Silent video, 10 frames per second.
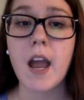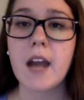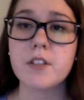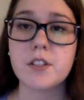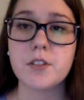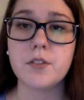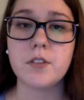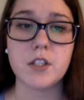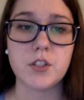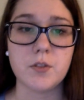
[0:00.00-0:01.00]
every
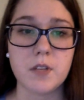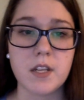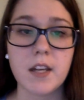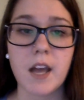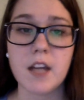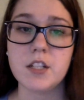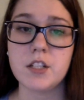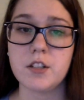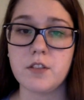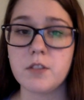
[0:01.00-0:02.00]
student is unique and
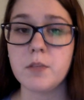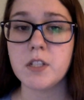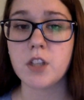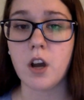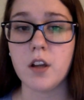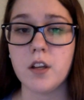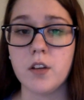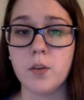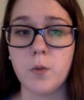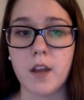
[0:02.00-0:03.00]
deserves to be taught in
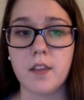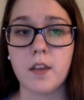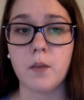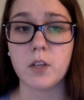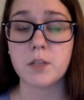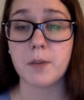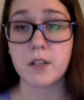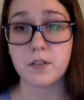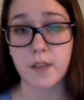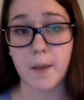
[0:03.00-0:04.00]
a way that works
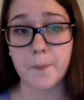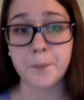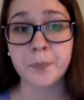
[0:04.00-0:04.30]
best for them.